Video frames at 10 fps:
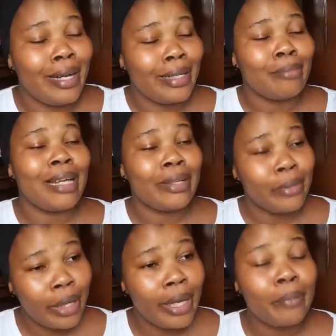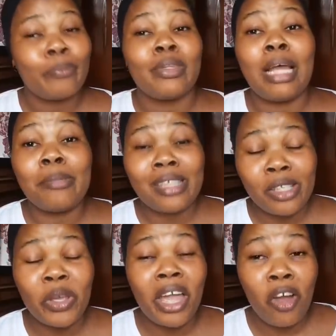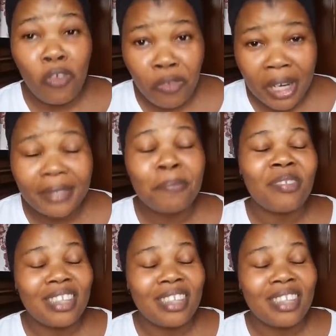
And I'm like, okay, that means there's a girlfriend